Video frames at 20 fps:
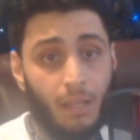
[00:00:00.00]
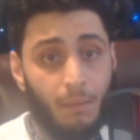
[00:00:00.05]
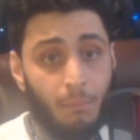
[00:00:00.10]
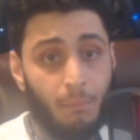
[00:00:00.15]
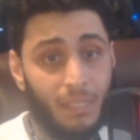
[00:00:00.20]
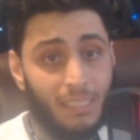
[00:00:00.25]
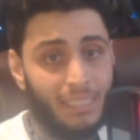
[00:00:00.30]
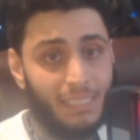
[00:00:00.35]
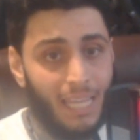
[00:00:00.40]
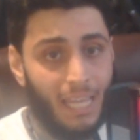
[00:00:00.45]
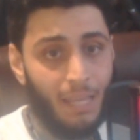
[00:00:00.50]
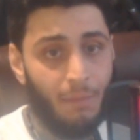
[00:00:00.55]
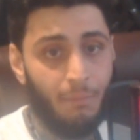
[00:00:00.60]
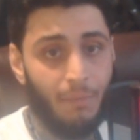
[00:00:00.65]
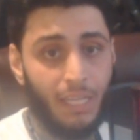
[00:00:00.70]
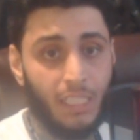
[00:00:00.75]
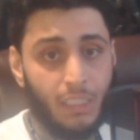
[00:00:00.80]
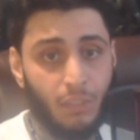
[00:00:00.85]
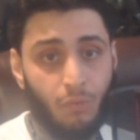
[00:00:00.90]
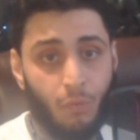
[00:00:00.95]
Miss M,
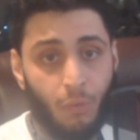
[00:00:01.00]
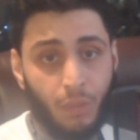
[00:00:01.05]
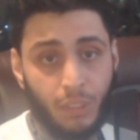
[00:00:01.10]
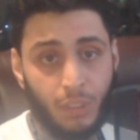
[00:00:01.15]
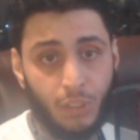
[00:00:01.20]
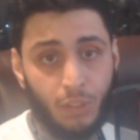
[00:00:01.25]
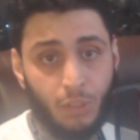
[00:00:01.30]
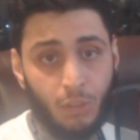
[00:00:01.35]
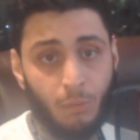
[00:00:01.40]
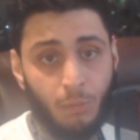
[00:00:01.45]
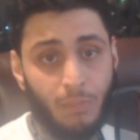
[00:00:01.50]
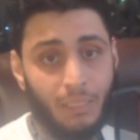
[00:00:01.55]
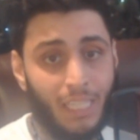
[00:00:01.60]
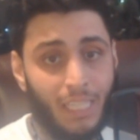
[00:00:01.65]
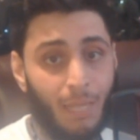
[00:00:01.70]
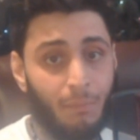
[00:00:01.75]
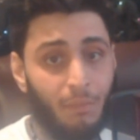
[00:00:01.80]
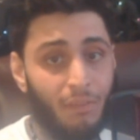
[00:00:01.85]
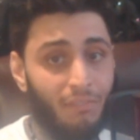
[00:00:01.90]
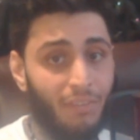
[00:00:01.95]
age 42,
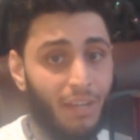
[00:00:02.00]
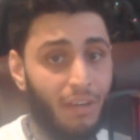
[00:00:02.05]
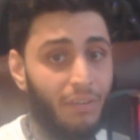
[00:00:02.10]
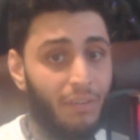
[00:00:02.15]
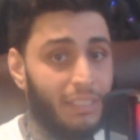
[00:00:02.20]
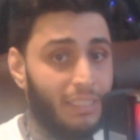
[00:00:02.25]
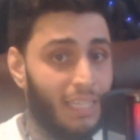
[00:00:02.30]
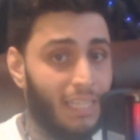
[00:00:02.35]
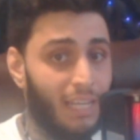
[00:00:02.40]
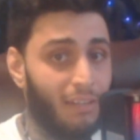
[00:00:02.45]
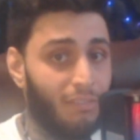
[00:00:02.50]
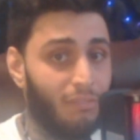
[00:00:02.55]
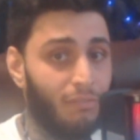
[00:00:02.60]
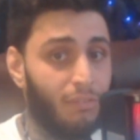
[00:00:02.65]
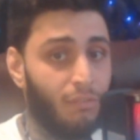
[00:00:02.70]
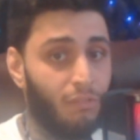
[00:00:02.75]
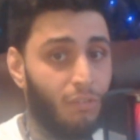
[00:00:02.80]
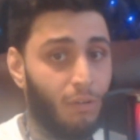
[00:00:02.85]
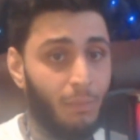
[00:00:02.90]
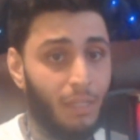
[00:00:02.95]
became a very
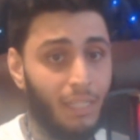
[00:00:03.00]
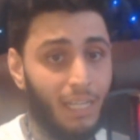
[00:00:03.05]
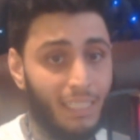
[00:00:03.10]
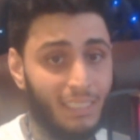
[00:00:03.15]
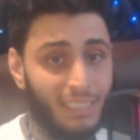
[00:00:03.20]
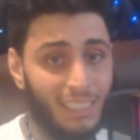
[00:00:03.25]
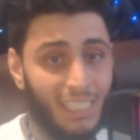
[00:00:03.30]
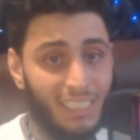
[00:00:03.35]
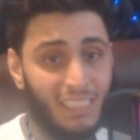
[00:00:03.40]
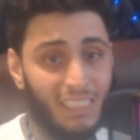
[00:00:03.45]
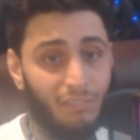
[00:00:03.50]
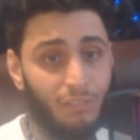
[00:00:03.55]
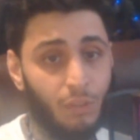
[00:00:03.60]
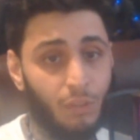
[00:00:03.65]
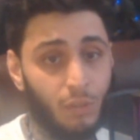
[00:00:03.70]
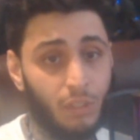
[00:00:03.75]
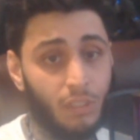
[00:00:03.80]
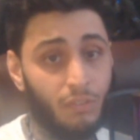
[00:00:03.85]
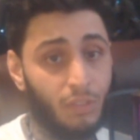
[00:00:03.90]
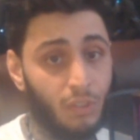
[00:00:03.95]
deaf from excessive
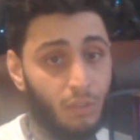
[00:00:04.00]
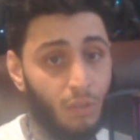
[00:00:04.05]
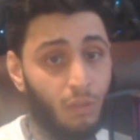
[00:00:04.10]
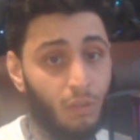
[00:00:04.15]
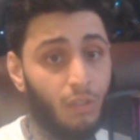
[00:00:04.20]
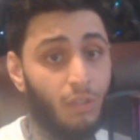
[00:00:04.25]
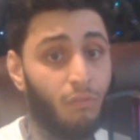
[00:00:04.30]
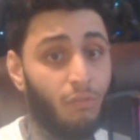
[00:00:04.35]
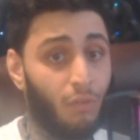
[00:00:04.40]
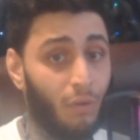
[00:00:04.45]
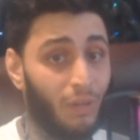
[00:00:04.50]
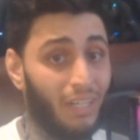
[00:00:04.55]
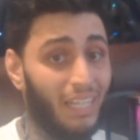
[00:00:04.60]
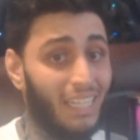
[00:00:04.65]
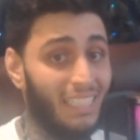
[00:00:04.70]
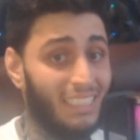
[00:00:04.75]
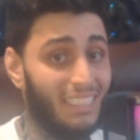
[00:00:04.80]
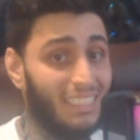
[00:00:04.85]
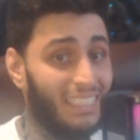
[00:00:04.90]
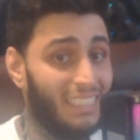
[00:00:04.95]
use of salt for
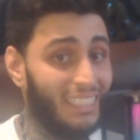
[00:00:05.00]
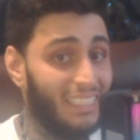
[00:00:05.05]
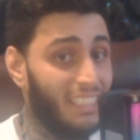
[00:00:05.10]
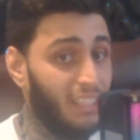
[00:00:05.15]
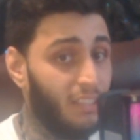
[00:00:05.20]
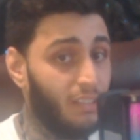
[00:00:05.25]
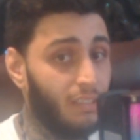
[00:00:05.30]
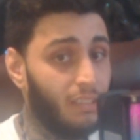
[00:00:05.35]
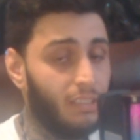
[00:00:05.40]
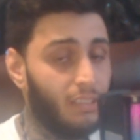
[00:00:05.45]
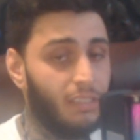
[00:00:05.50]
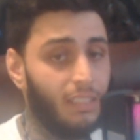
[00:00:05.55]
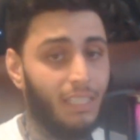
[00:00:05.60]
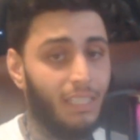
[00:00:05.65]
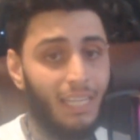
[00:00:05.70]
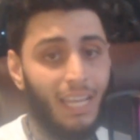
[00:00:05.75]
18 years.